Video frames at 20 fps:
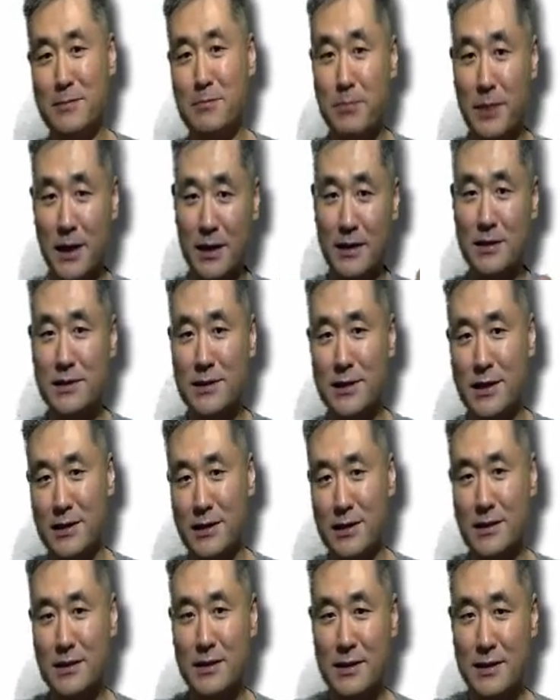By
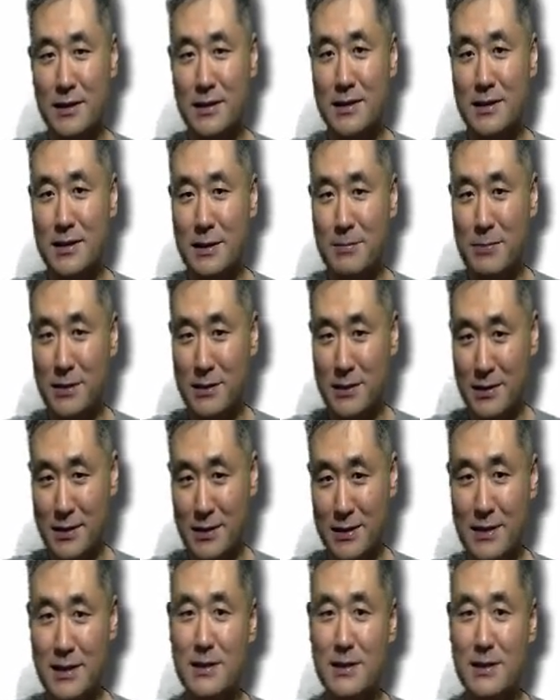checking instability.